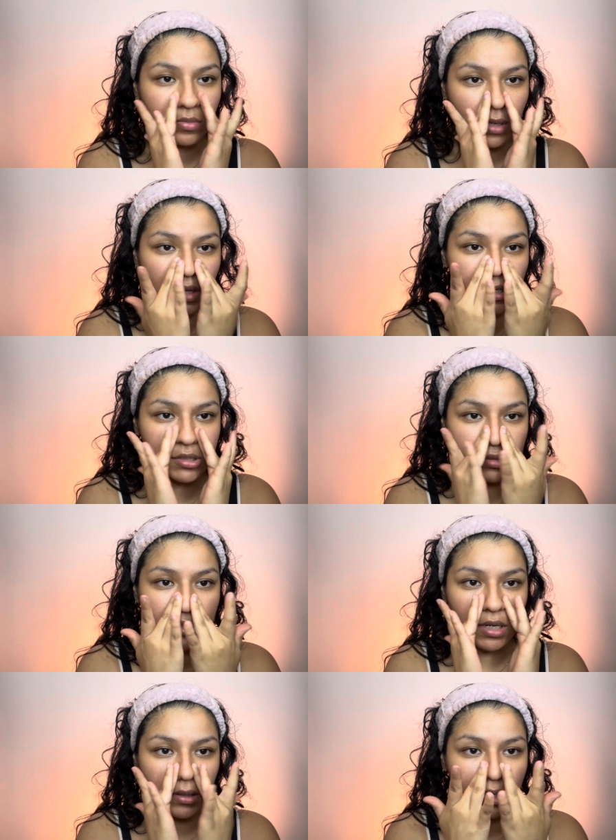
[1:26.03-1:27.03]
I like to
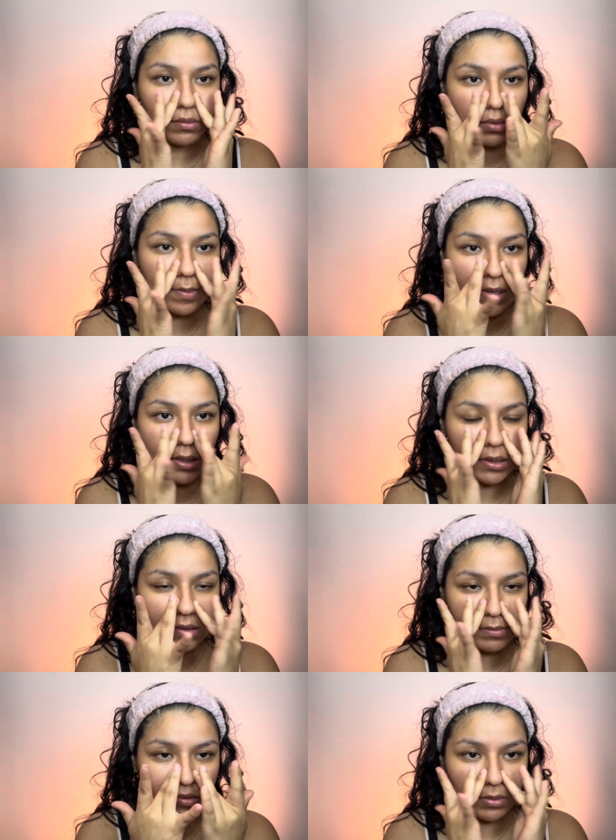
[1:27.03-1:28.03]
kind of like rub it in here
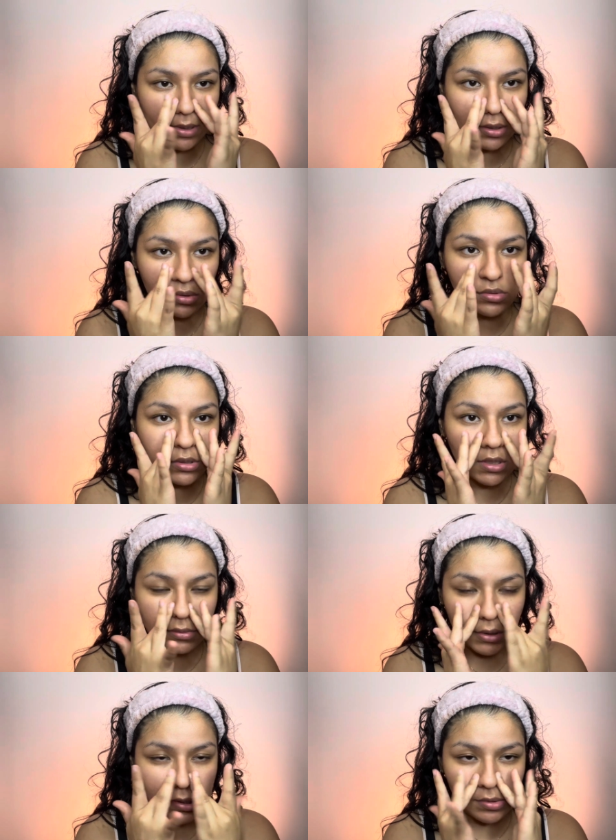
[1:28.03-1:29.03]
in between my nose.
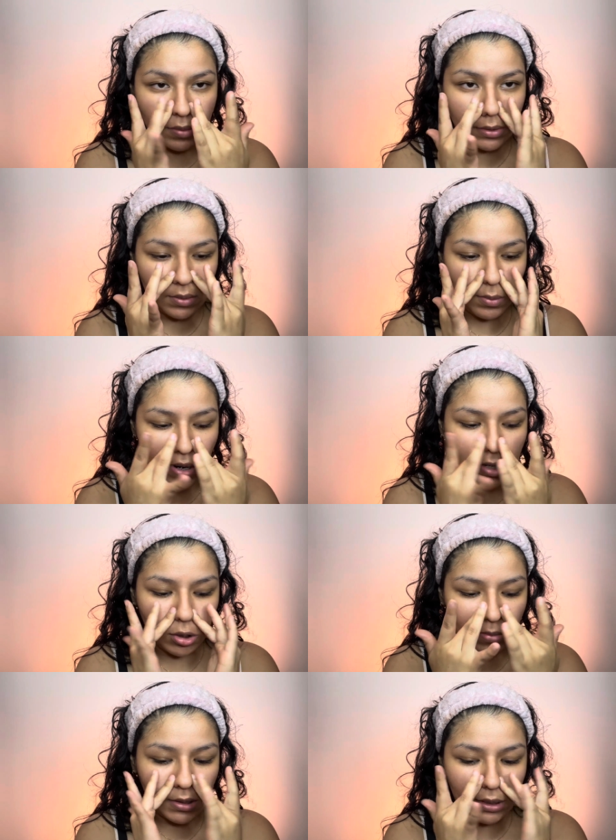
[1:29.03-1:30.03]
That's where I
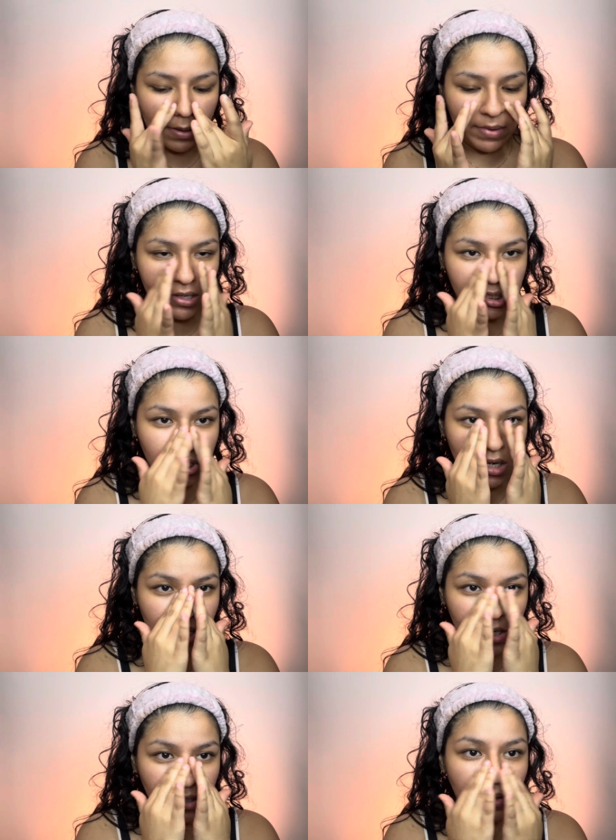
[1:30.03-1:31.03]
normally get my shine.